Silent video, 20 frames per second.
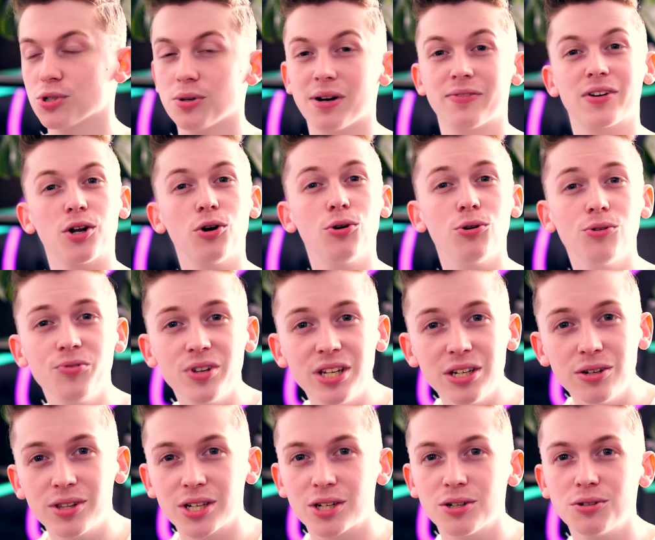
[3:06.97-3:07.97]
So I've got a whole
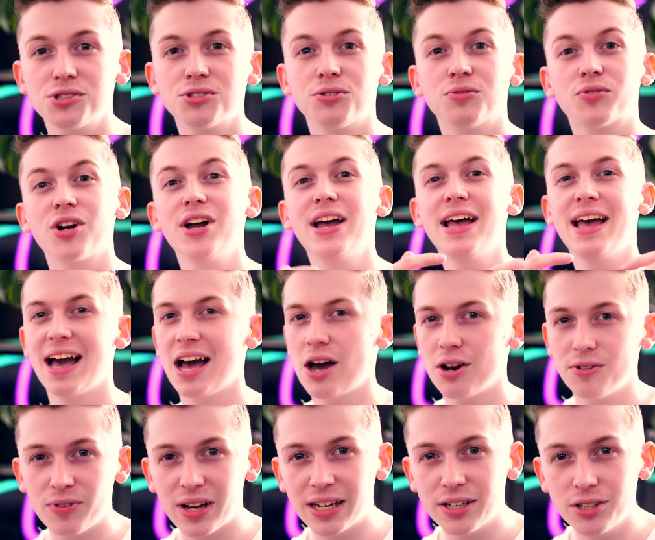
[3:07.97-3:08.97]
video that goes over
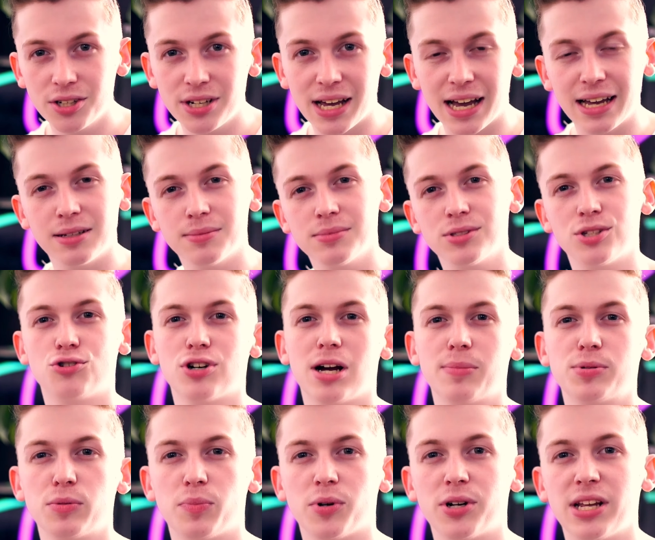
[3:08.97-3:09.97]
how to find good items to
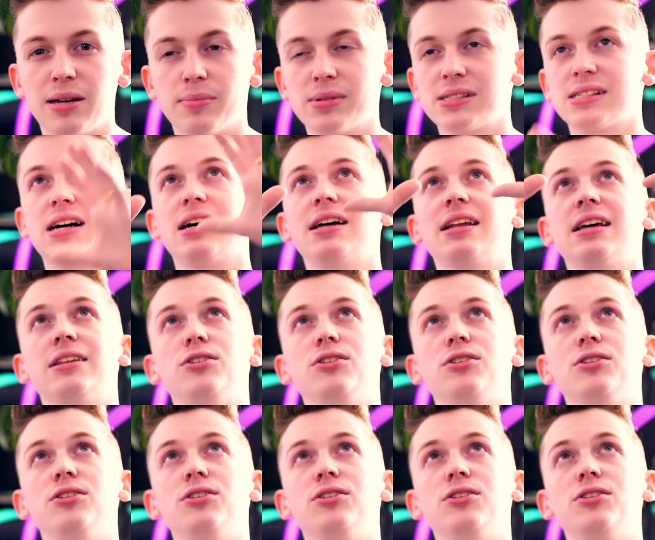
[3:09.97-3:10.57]
dropship on Amazon,